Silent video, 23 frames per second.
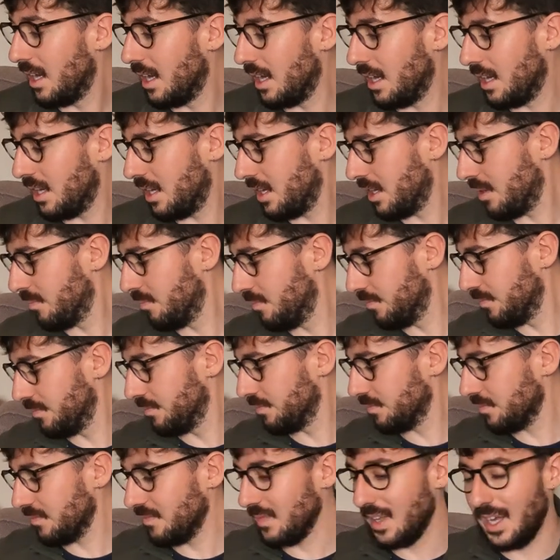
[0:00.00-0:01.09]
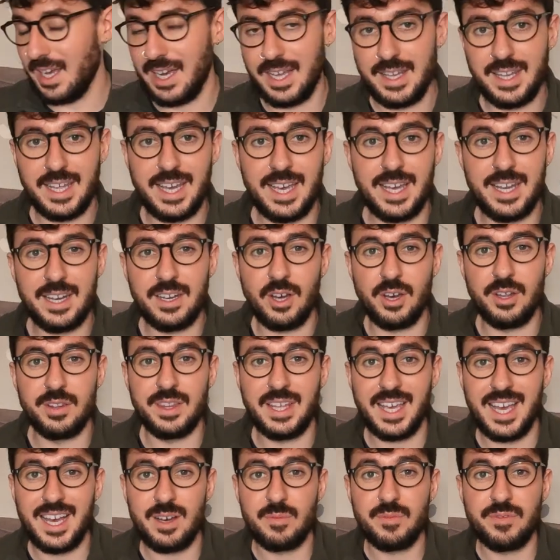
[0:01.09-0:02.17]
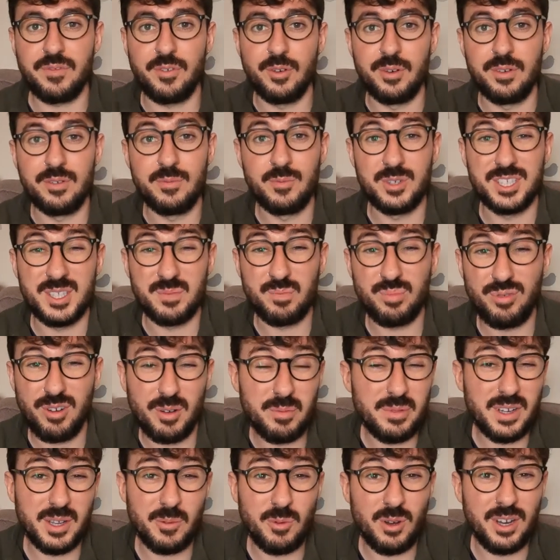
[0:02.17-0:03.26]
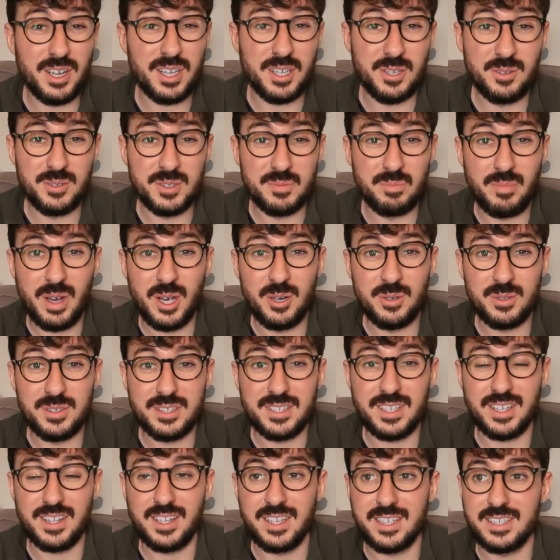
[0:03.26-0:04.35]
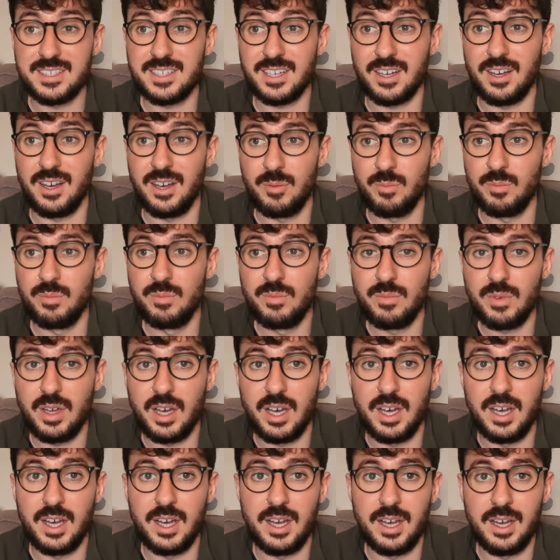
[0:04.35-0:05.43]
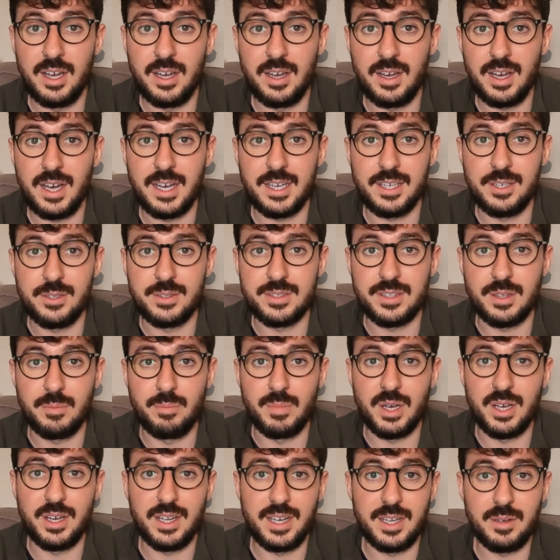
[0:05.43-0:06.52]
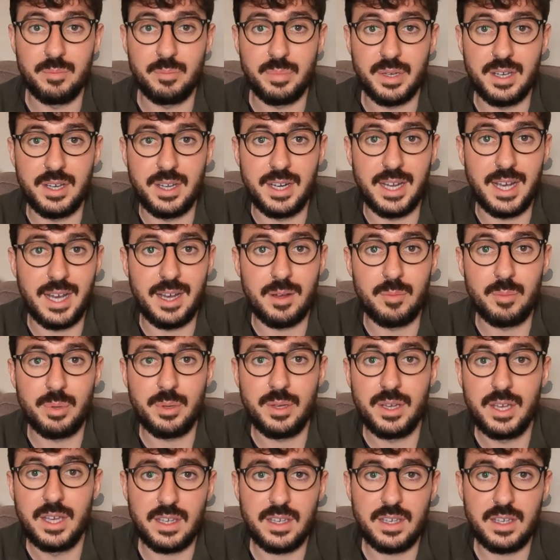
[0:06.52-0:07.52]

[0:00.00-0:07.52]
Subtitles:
And then on the app front, which is probably what I use most at this time, I use the Merlin Bird app.